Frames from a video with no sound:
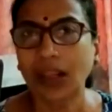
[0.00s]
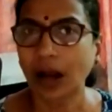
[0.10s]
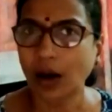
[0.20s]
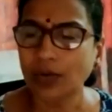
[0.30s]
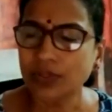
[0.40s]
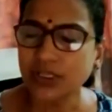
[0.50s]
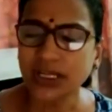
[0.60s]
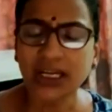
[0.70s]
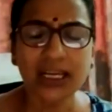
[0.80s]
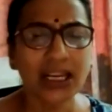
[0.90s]

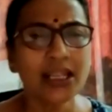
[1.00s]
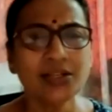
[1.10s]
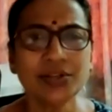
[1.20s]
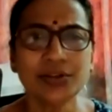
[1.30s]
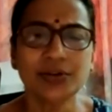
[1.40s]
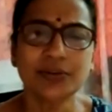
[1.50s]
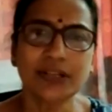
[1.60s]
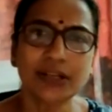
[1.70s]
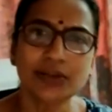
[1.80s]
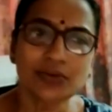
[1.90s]
counting,
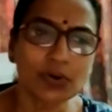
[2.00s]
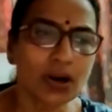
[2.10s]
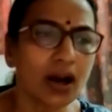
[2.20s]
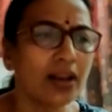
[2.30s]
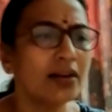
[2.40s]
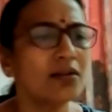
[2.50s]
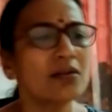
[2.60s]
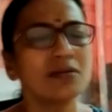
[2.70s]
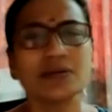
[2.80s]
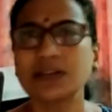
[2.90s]
introducing to
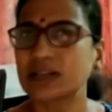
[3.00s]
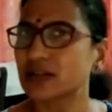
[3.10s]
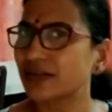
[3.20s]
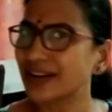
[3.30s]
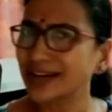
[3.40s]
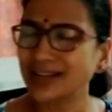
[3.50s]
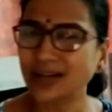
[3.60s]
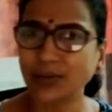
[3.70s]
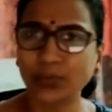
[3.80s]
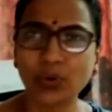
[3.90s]
colors,
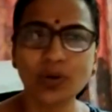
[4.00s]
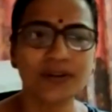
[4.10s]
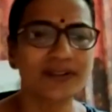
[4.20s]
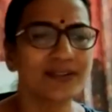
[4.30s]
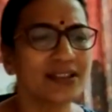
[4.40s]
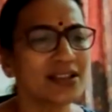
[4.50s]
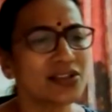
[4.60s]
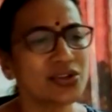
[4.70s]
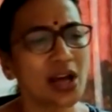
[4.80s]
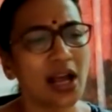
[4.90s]
reading books with the
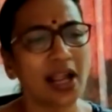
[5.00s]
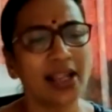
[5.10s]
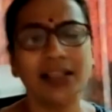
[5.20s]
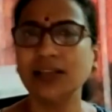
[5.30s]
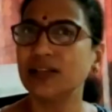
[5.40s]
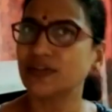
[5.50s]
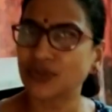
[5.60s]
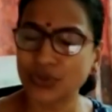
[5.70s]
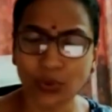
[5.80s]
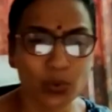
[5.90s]
child,
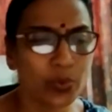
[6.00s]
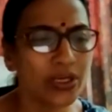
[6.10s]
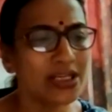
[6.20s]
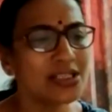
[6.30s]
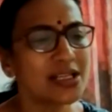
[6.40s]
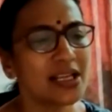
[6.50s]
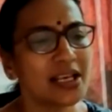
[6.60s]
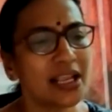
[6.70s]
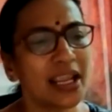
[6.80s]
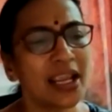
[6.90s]

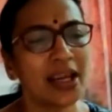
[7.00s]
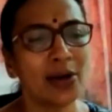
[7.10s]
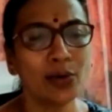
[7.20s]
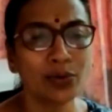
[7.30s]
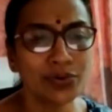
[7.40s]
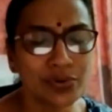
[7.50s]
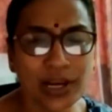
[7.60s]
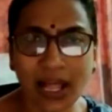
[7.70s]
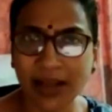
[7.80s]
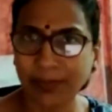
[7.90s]
storytelling, go to
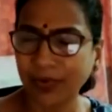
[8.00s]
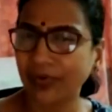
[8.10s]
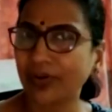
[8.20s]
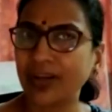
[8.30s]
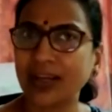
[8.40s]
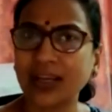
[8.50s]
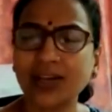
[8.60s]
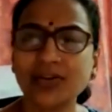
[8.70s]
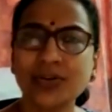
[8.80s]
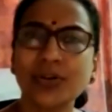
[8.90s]
library,
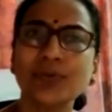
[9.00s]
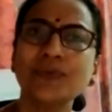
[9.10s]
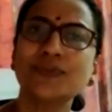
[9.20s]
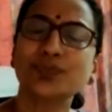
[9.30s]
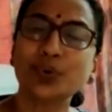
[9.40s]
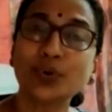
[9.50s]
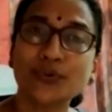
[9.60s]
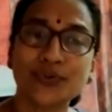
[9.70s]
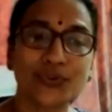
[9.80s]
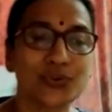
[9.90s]
introduce
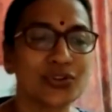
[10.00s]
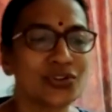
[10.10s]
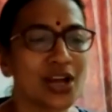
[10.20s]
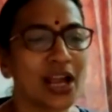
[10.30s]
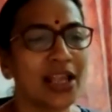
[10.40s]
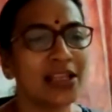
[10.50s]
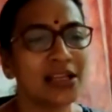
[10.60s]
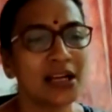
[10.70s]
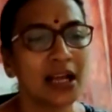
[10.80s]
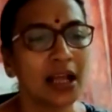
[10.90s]
books to the child.
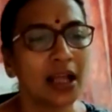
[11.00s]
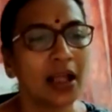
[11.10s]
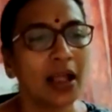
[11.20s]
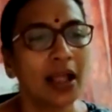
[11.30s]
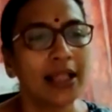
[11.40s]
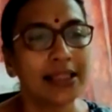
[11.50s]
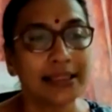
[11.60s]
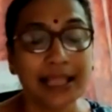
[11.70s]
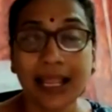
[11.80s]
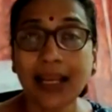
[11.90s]

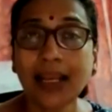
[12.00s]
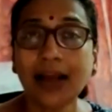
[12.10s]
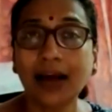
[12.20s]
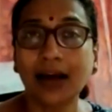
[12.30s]
Then